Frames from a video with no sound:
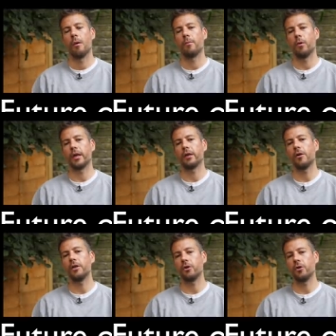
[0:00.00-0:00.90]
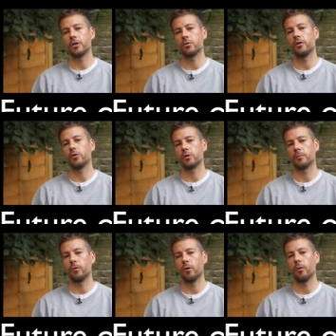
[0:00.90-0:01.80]
But we can only do this with your
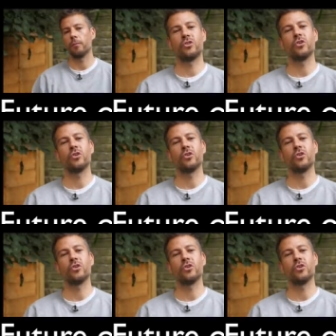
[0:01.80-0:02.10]
support.